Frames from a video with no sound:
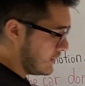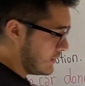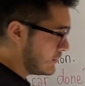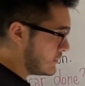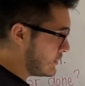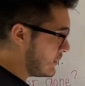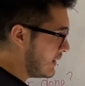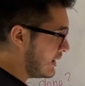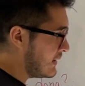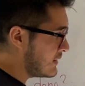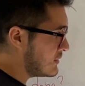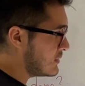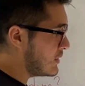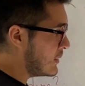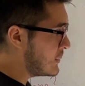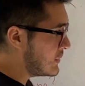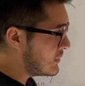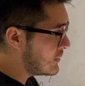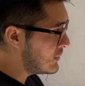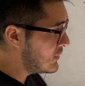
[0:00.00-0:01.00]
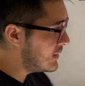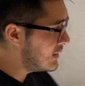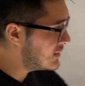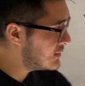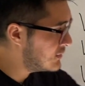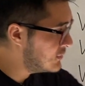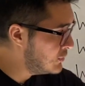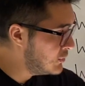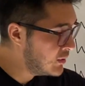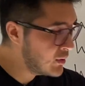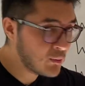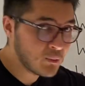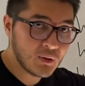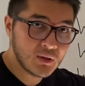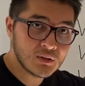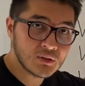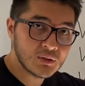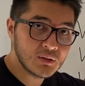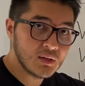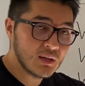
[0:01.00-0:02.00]
So let's substitute this new
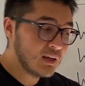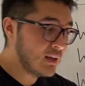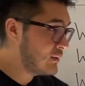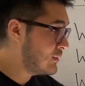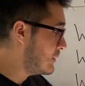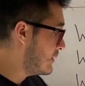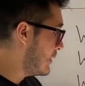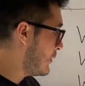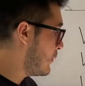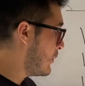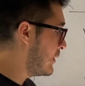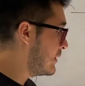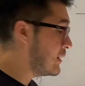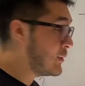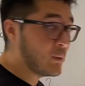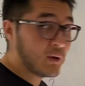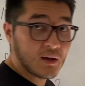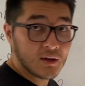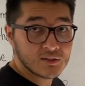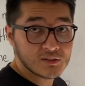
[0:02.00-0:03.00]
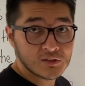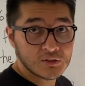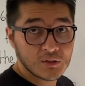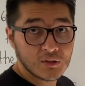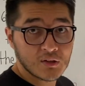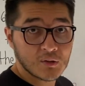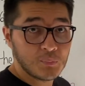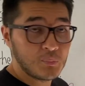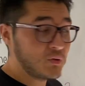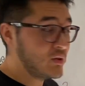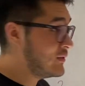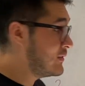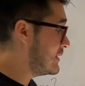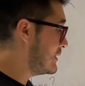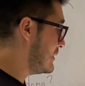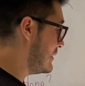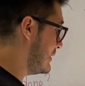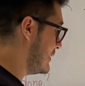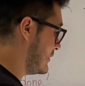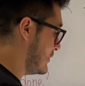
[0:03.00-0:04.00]
equation into the one that we got stuck
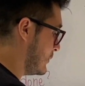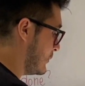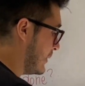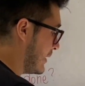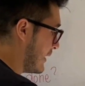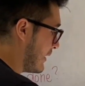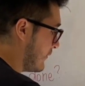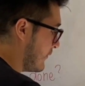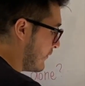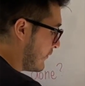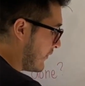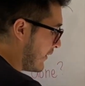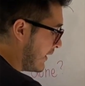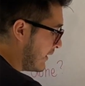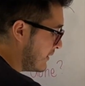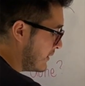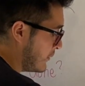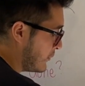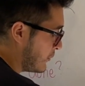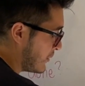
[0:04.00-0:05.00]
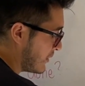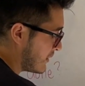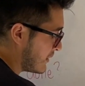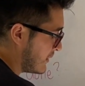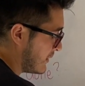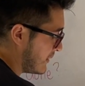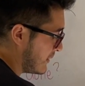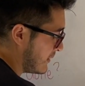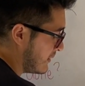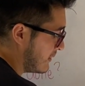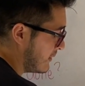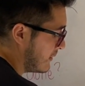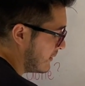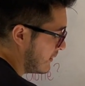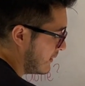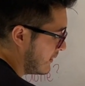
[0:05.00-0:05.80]
previously so we can find the work done